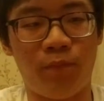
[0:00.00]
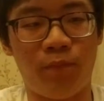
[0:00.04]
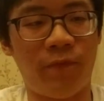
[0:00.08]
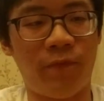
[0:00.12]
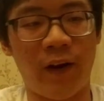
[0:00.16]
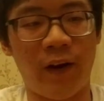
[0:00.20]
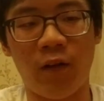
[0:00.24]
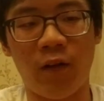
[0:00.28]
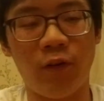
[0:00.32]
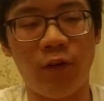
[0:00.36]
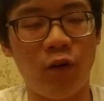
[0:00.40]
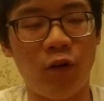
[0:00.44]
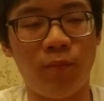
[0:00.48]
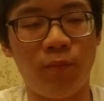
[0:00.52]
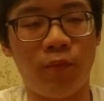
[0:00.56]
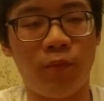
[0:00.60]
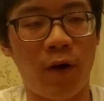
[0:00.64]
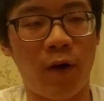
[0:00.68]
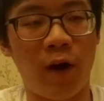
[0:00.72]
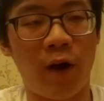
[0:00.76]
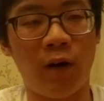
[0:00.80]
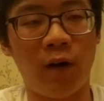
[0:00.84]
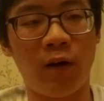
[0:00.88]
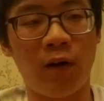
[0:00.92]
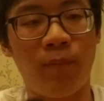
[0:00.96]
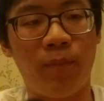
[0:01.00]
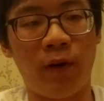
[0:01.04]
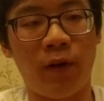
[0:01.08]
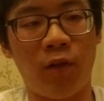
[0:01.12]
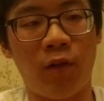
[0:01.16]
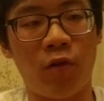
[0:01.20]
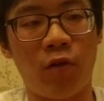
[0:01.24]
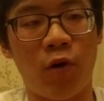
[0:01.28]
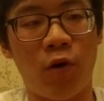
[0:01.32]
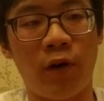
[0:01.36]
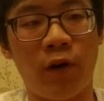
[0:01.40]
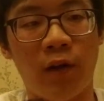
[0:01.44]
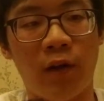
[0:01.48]
Fairly new product, but
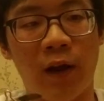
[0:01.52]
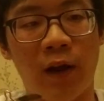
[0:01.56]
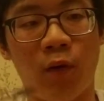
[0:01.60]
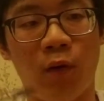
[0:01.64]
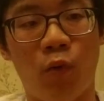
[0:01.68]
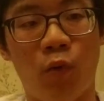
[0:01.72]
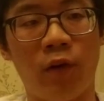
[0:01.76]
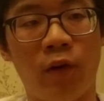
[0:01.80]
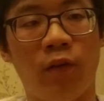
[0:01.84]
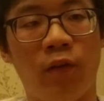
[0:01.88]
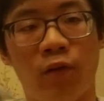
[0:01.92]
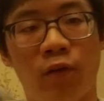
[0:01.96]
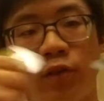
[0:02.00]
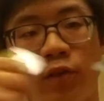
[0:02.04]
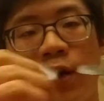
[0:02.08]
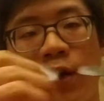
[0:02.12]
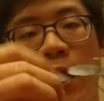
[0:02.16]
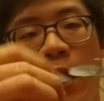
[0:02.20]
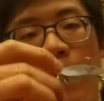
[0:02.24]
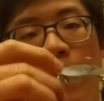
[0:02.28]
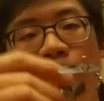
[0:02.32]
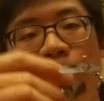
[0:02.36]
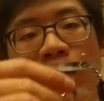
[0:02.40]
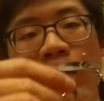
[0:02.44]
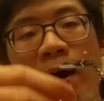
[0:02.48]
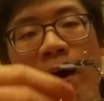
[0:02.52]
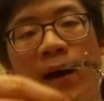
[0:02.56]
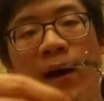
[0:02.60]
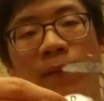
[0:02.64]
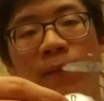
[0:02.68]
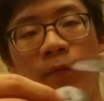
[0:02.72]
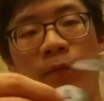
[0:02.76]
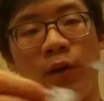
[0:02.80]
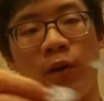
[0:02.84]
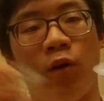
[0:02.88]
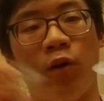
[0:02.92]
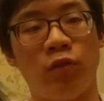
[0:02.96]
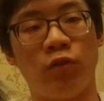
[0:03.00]
it's already like one of their
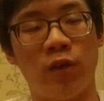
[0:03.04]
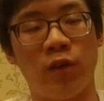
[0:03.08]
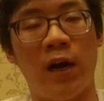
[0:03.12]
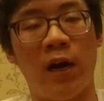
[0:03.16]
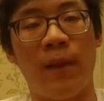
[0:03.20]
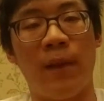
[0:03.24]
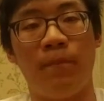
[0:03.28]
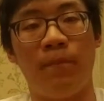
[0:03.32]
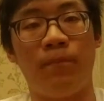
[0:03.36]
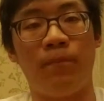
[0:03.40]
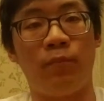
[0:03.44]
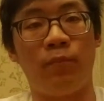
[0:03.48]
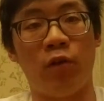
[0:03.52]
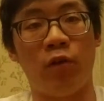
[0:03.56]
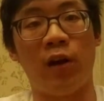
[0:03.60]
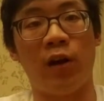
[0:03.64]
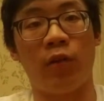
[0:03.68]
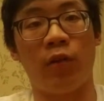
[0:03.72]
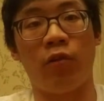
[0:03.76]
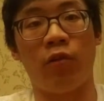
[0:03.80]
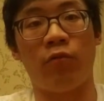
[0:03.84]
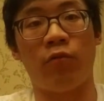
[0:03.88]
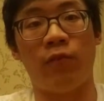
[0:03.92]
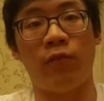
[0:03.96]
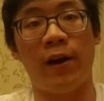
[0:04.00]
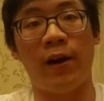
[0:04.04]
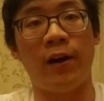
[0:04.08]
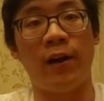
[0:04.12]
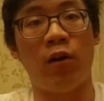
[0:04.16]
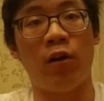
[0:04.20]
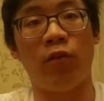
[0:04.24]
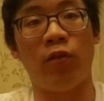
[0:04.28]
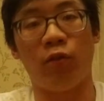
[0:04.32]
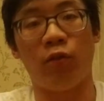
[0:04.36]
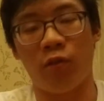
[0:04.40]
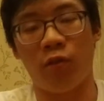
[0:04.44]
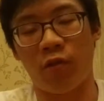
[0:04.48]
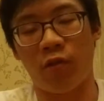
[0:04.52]
top products right
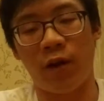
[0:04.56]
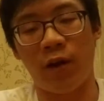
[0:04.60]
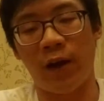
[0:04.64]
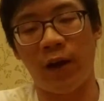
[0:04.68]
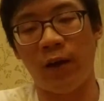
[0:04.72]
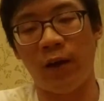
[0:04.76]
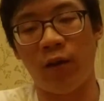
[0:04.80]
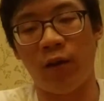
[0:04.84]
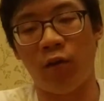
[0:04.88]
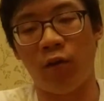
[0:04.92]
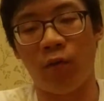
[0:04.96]
now on their site.